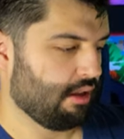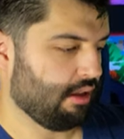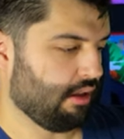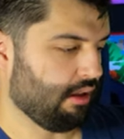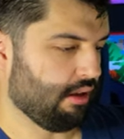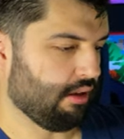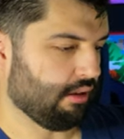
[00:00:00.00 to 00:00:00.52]

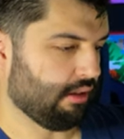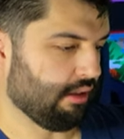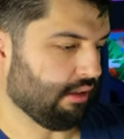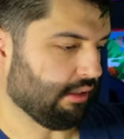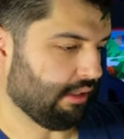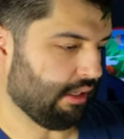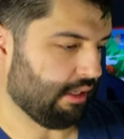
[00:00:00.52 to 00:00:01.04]
Uh,
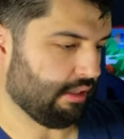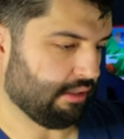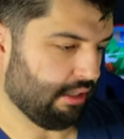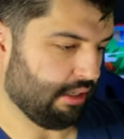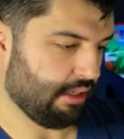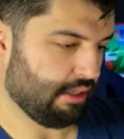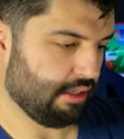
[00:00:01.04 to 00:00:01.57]
okay, okay,
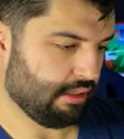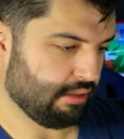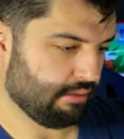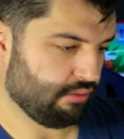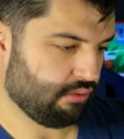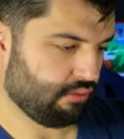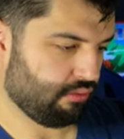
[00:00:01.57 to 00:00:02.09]
okay.
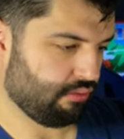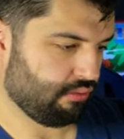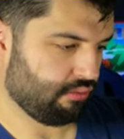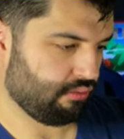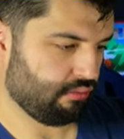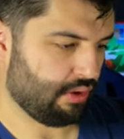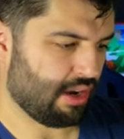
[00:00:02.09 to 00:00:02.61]

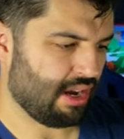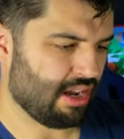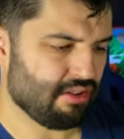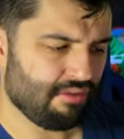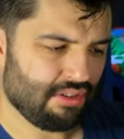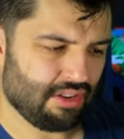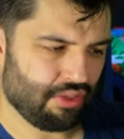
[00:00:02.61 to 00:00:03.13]

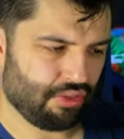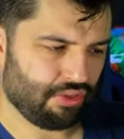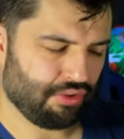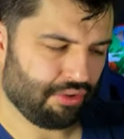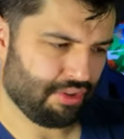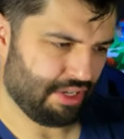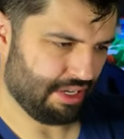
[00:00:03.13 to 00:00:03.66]

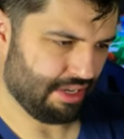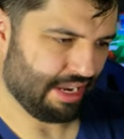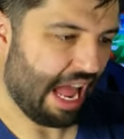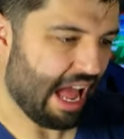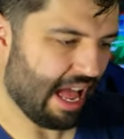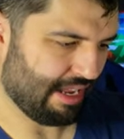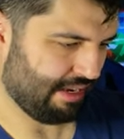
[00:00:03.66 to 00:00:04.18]

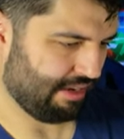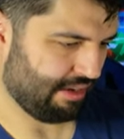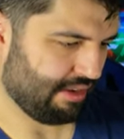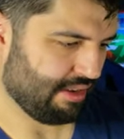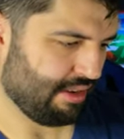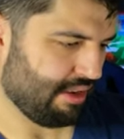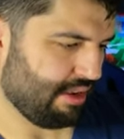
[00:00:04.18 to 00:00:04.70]
139
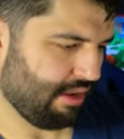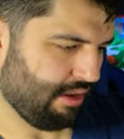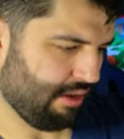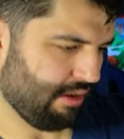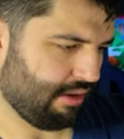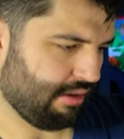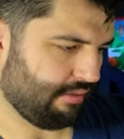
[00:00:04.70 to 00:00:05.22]

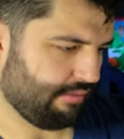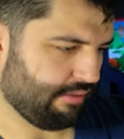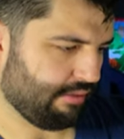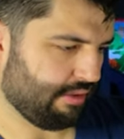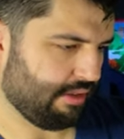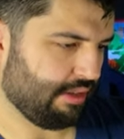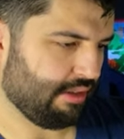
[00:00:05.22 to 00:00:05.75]
uh, for
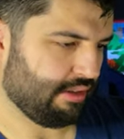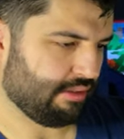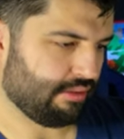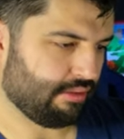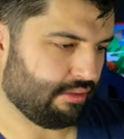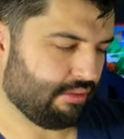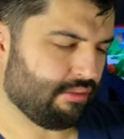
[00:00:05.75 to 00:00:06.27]
these.
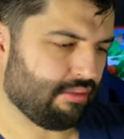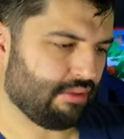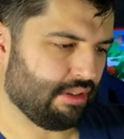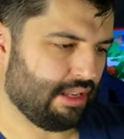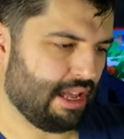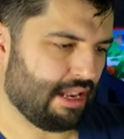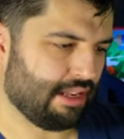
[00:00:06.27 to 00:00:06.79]
Dude,
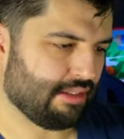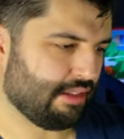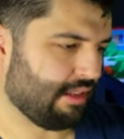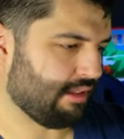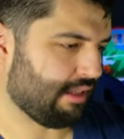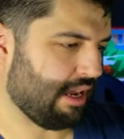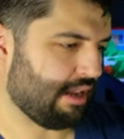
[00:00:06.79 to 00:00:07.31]
yeah, let's
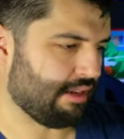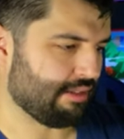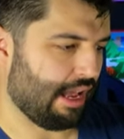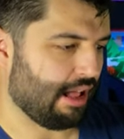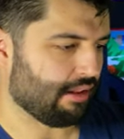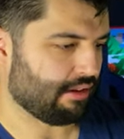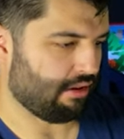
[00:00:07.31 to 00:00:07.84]
get that is
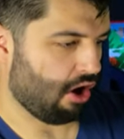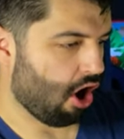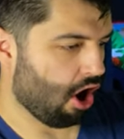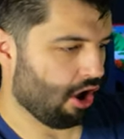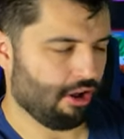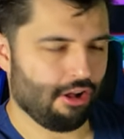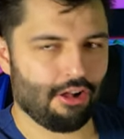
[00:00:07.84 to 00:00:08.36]

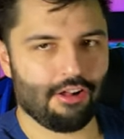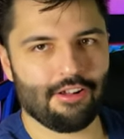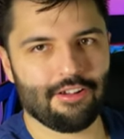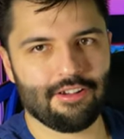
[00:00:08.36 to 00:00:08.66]
alcohol.